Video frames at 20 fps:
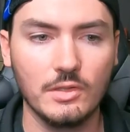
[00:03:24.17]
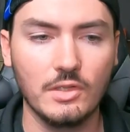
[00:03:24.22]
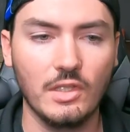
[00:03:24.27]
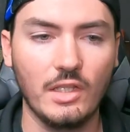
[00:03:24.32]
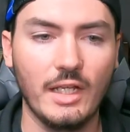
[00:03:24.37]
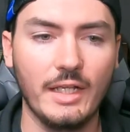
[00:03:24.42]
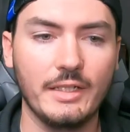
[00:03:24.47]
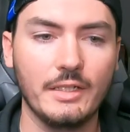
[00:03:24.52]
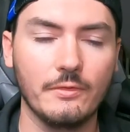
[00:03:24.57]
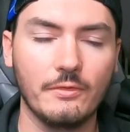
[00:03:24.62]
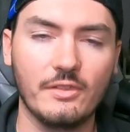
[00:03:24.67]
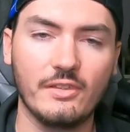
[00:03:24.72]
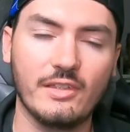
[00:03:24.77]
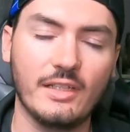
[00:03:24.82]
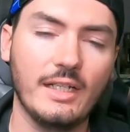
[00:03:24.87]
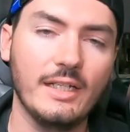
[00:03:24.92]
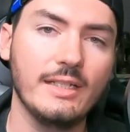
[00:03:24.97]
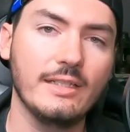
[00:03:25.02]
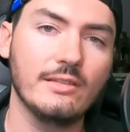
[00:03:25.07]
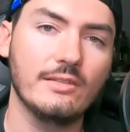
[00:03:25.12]
line of
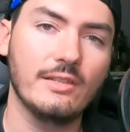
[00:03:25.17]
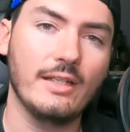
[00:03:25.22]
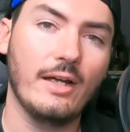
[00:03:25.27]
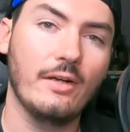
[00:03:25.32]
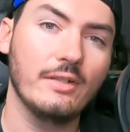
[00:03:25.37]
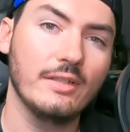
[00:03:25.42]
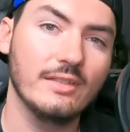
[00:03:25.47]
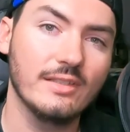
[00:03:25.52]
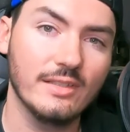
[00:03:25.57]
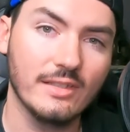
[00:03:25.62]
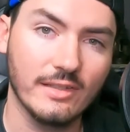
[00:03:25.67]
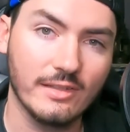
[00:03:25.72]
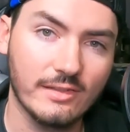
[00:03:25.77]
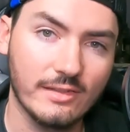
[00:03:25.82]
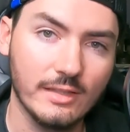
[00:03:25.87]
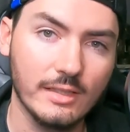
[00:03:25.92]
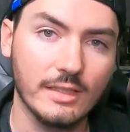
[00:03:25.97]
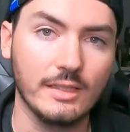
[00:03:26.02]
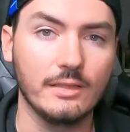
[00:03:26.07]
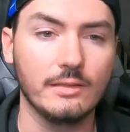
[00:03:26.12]
sight down into the
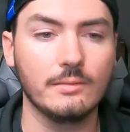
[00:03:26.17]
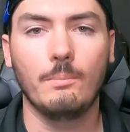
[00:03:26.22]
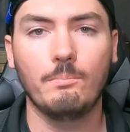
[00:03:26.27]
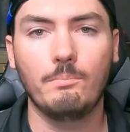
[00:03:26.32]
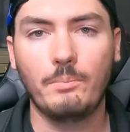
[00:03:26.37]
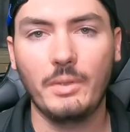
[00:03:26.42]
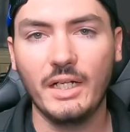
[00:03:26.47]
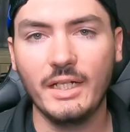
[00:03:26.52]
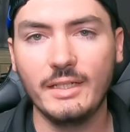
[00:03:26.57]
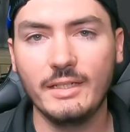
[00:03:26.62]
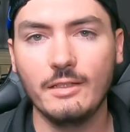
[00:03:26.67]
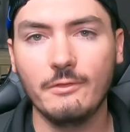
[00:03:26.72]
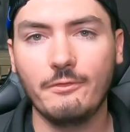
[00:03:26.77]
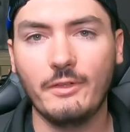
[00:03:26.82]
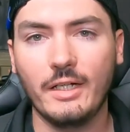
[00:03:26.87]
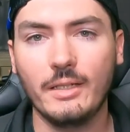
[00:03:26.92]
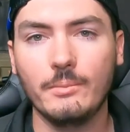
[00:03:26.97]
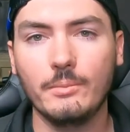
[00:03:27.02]
city. But if I